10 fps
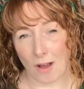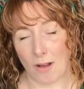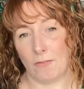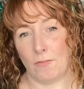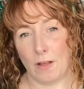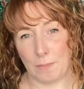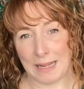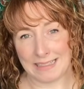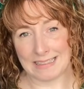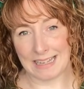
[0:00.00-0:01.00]
of a
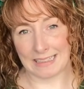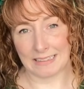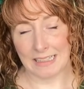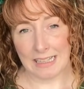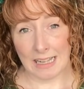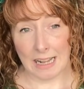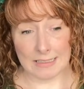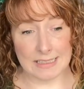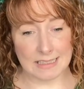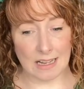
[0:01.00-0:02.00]
painting. And
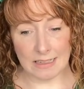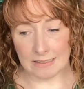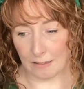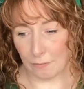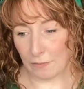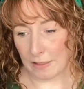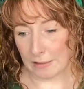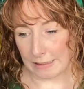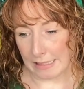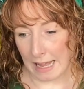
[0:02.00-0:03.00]
design, I
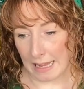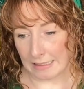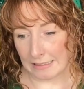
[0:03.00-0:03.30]
feel that